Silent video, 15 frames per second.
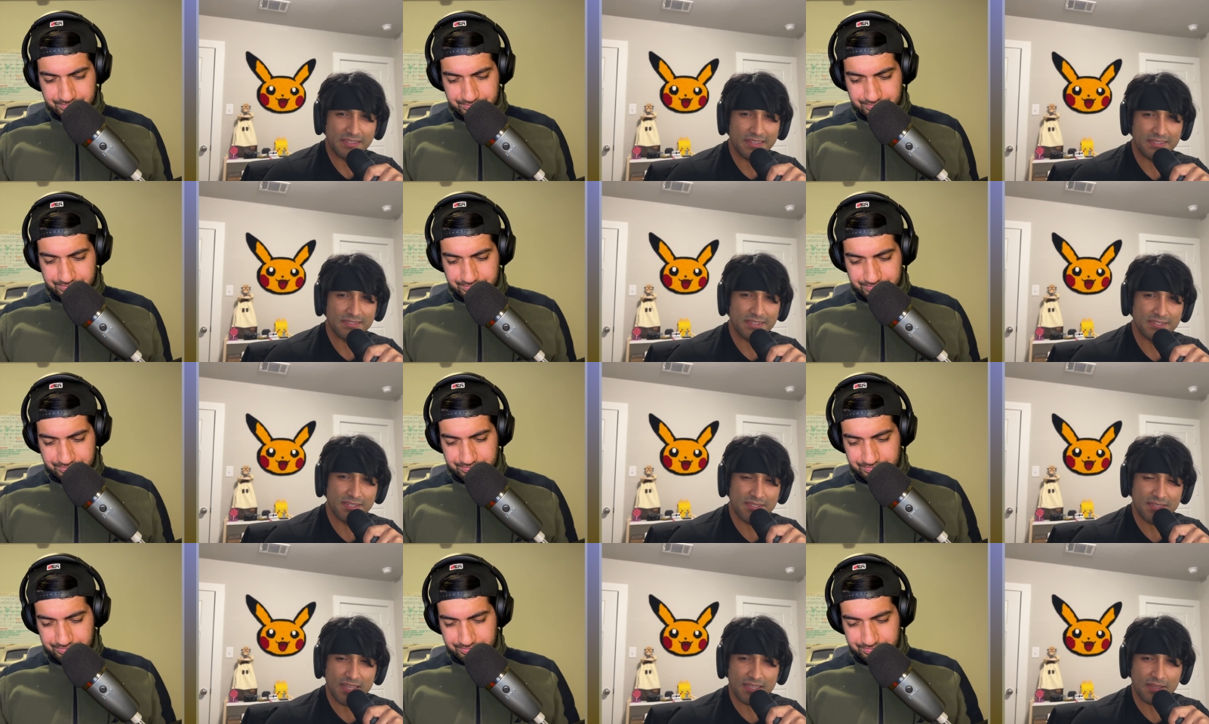Speaker 1: is is
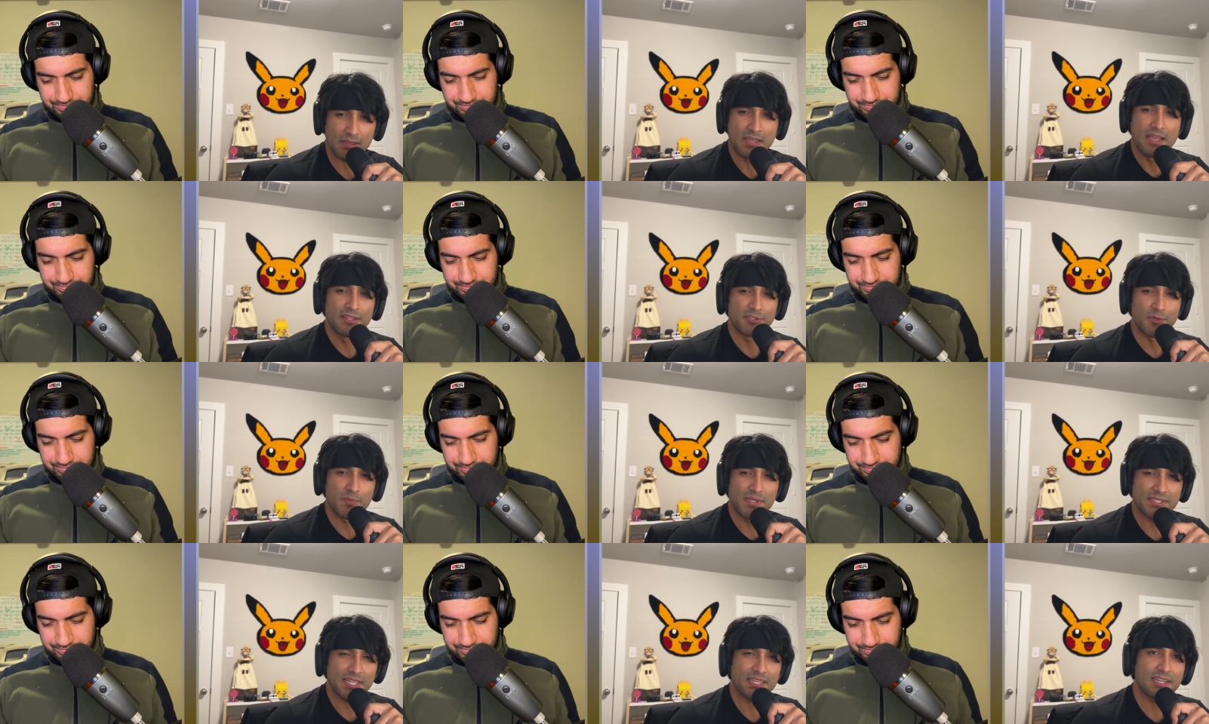this like a to
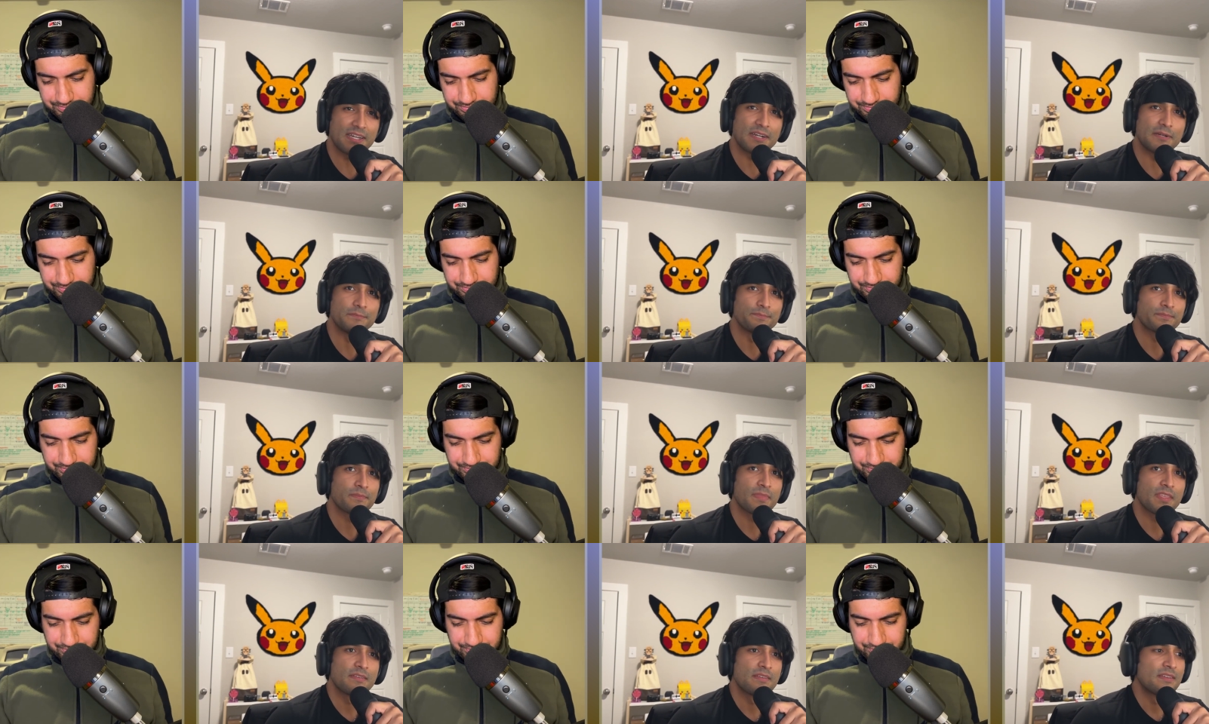me? It's like a
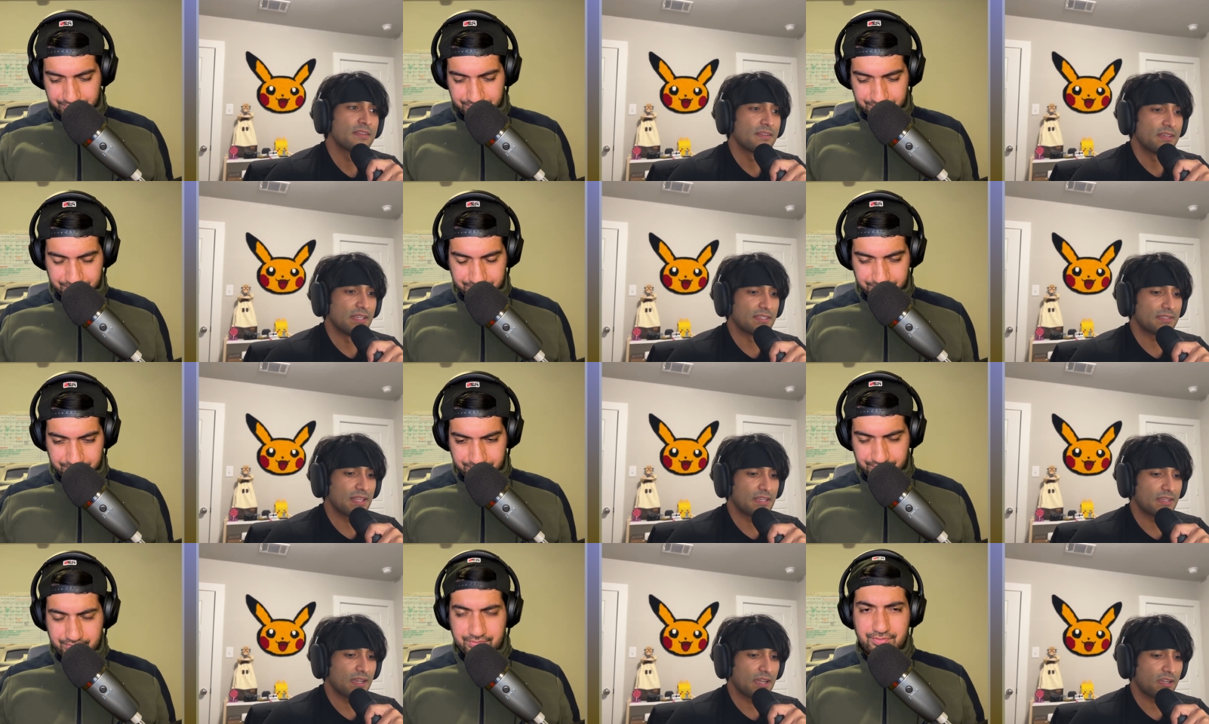it's
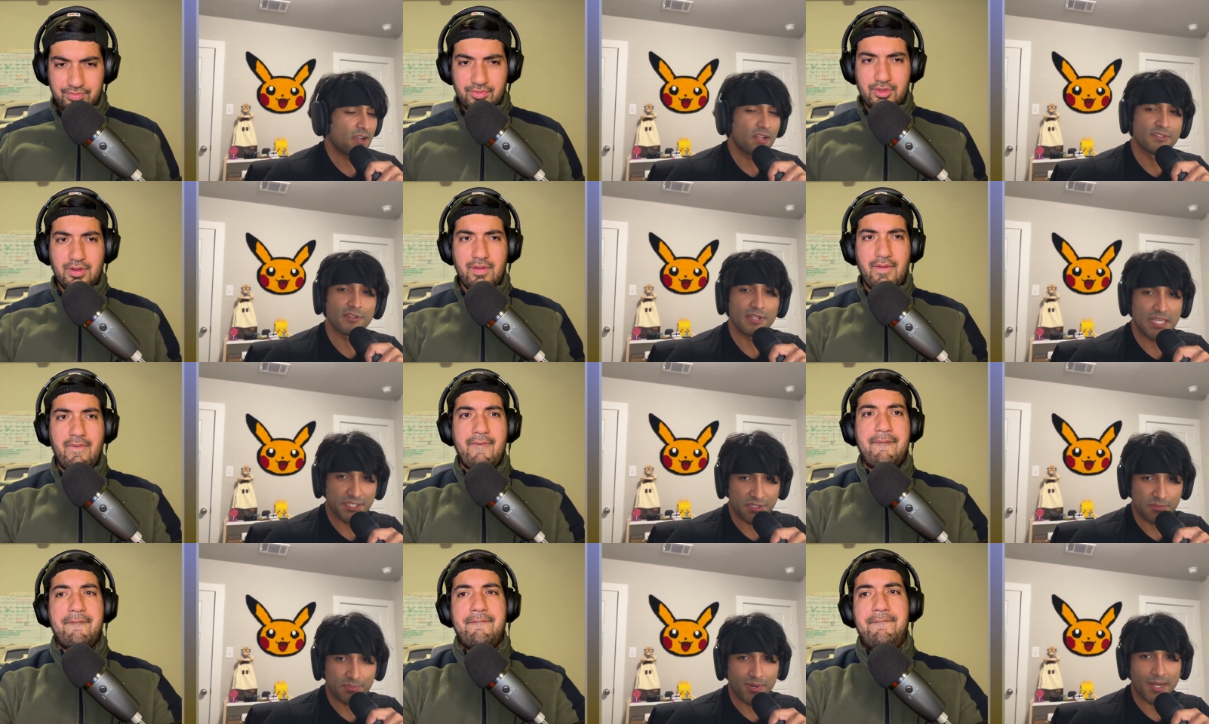like a
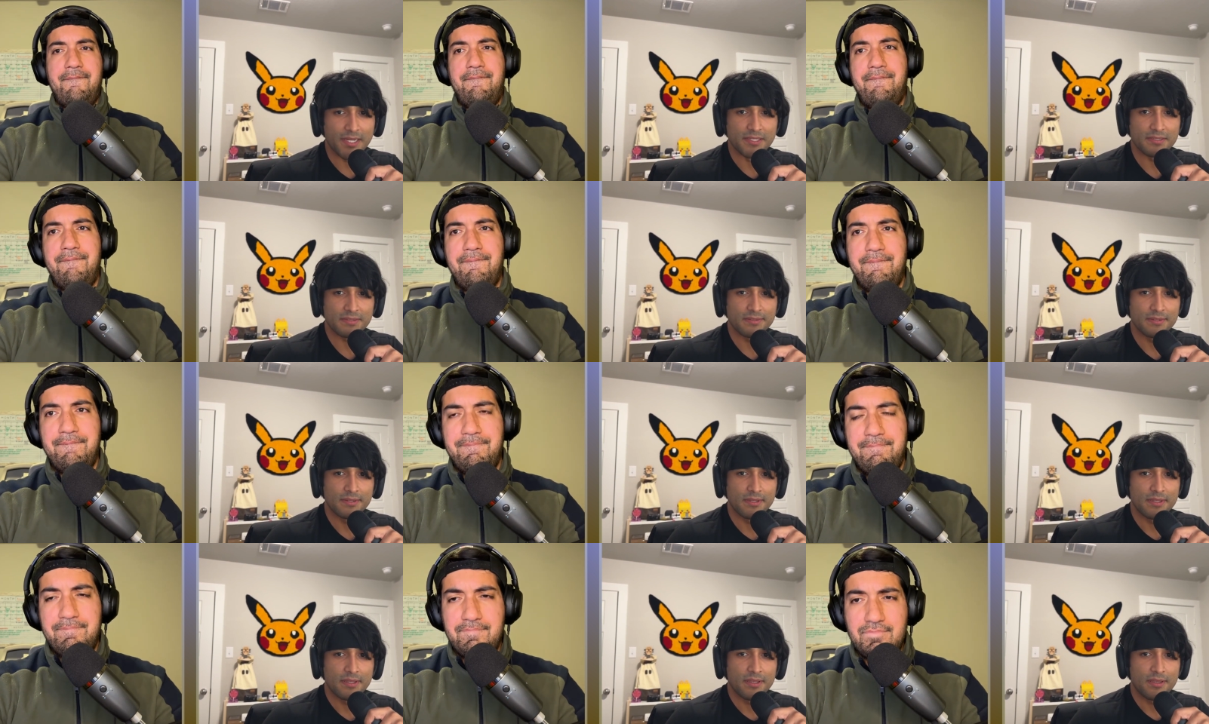consolation prize.
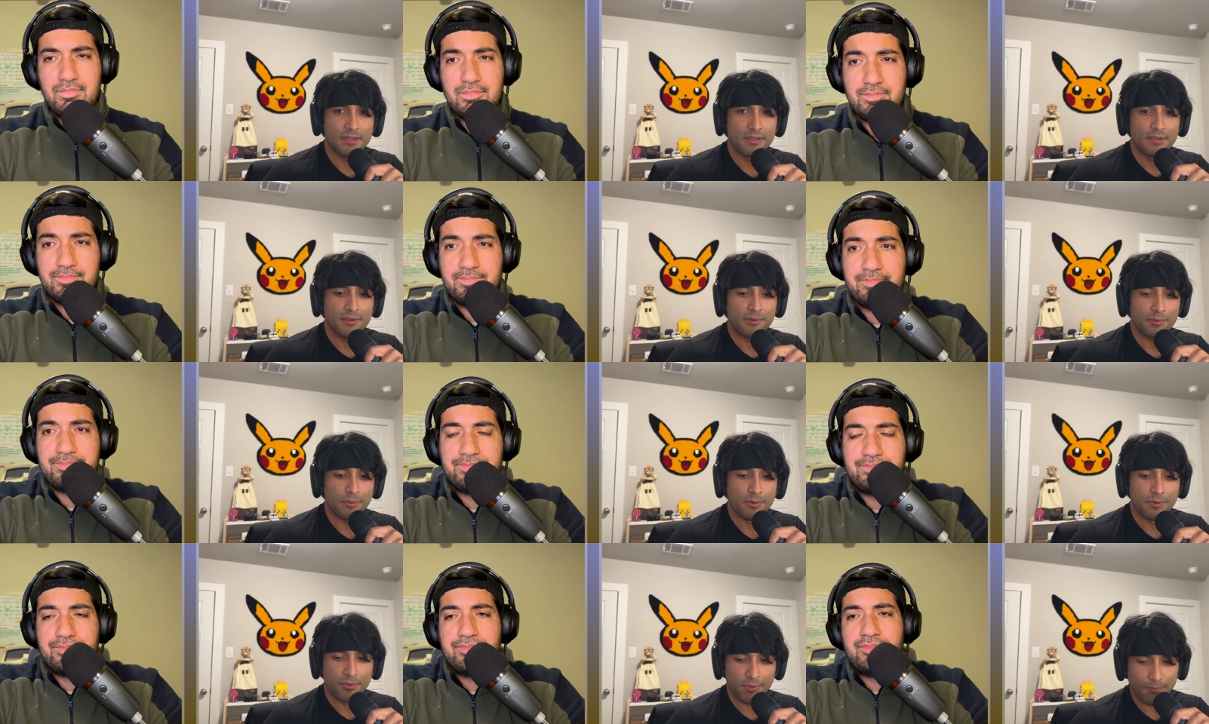
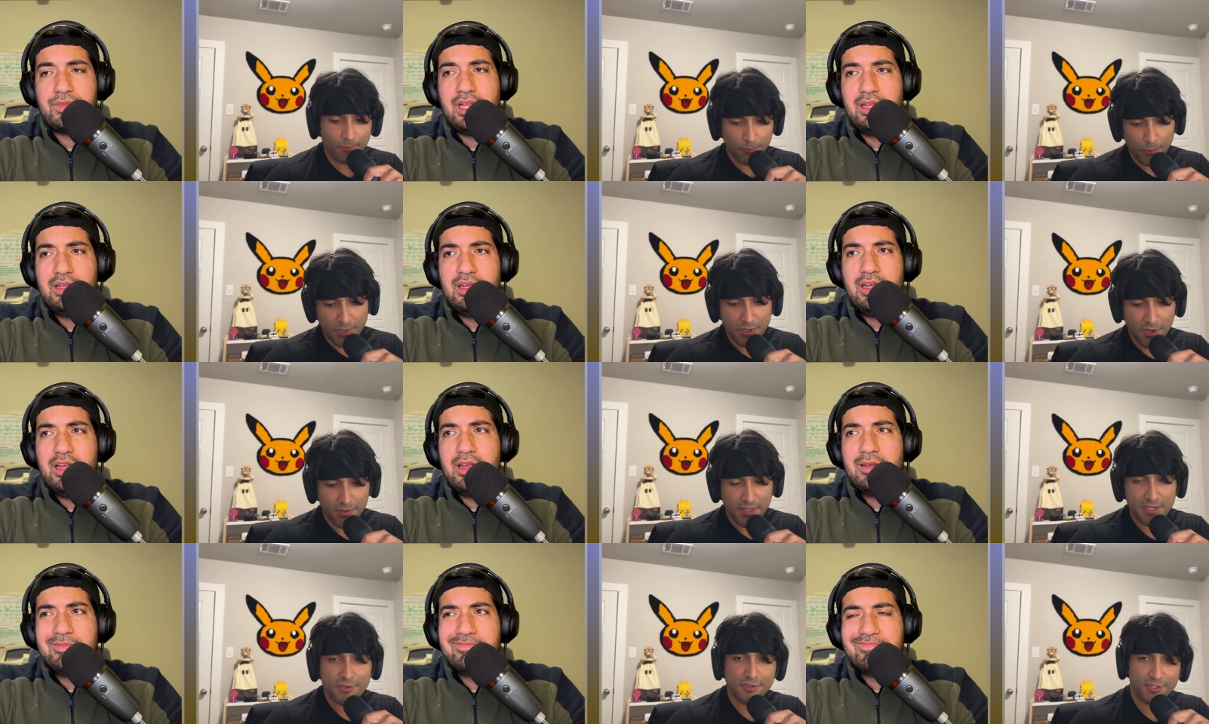We know
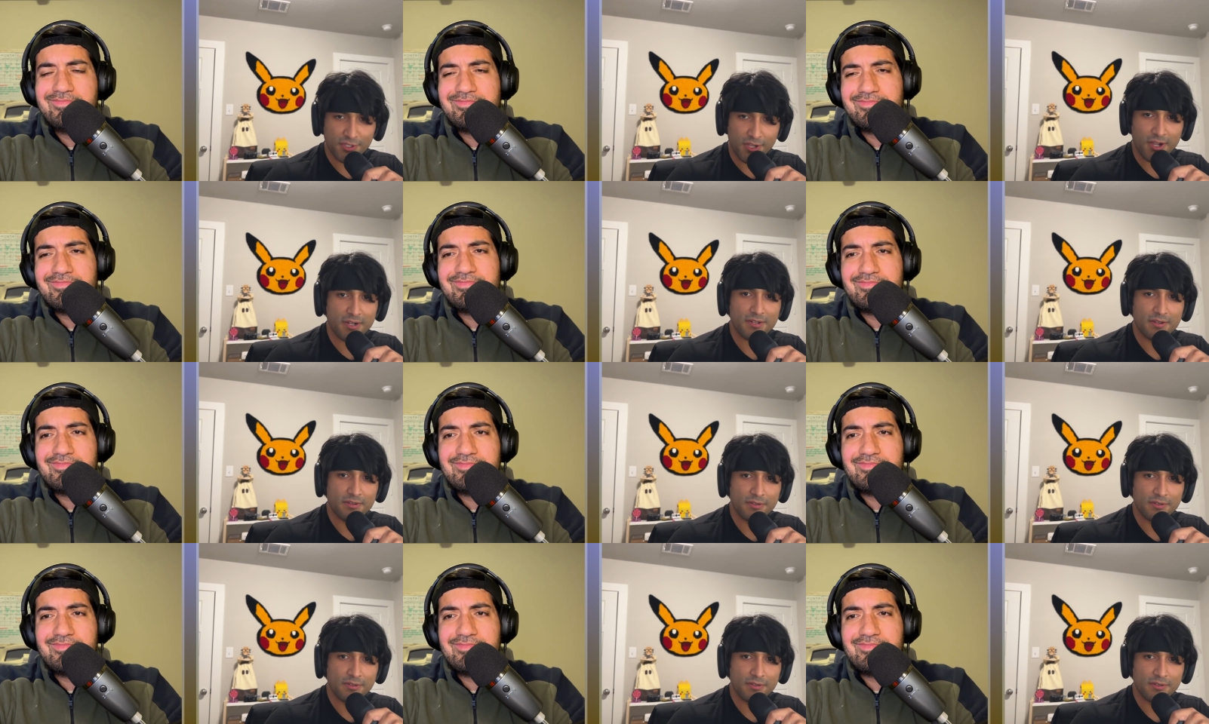that you sucked